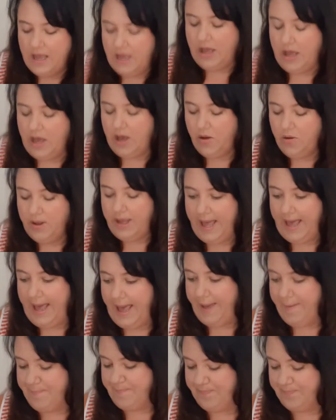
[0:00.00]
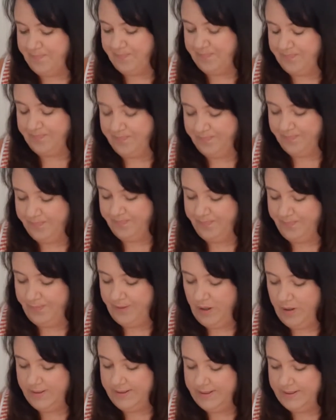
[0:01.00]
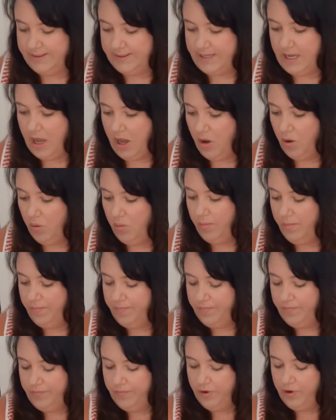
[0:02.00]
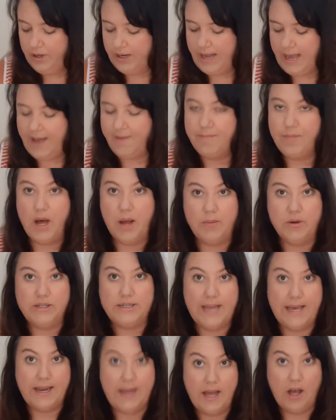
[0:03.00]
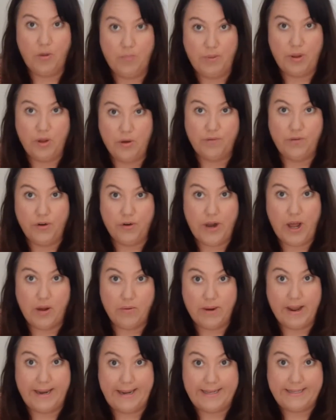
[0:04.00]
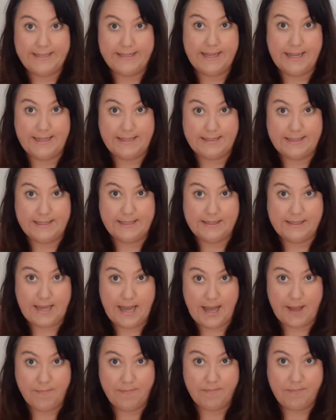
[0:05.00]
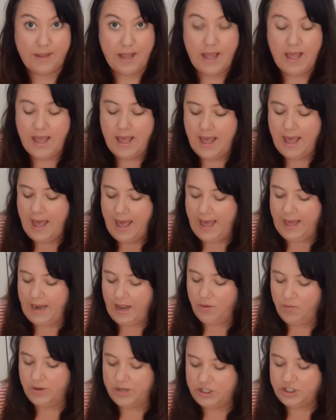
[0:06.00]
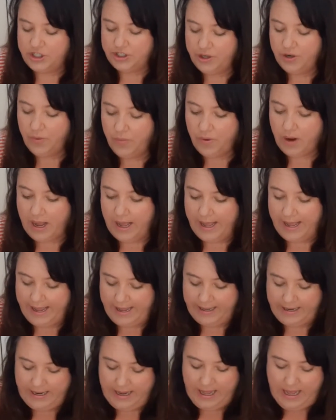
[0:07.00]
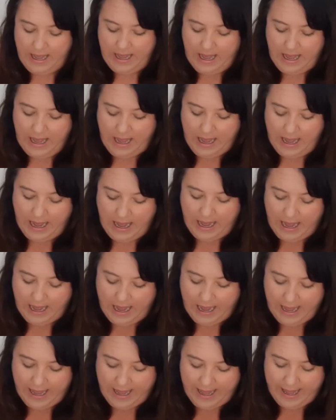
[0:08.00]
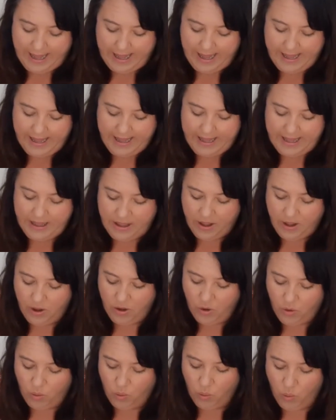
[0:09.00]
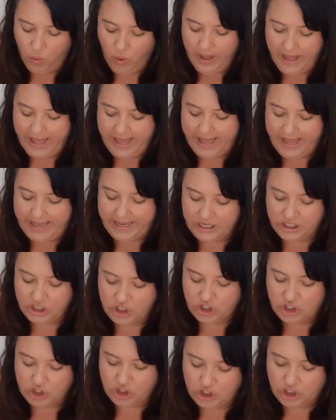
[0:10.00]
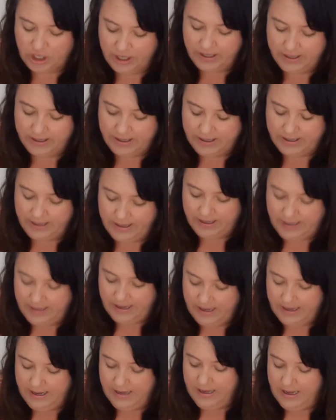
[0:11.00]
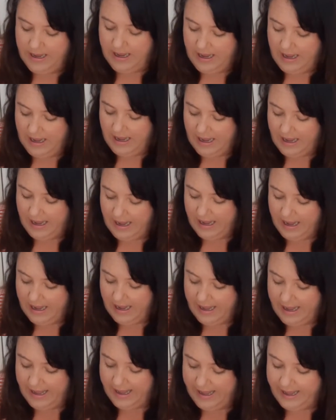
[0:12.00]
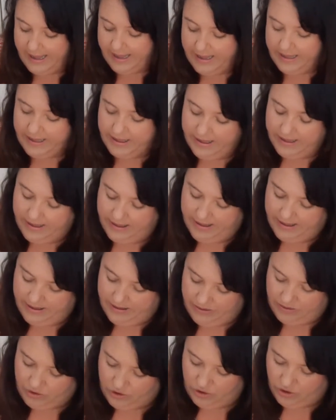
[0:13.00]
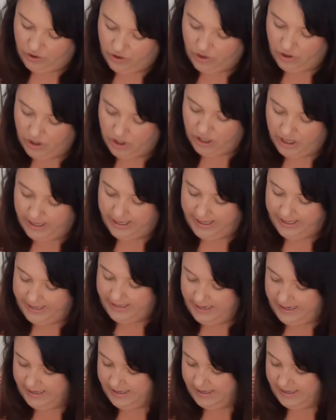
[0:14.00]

Okay, so you're going to have mom or dad help you if you're not writing sentences yet. And I want you to write, I wish I could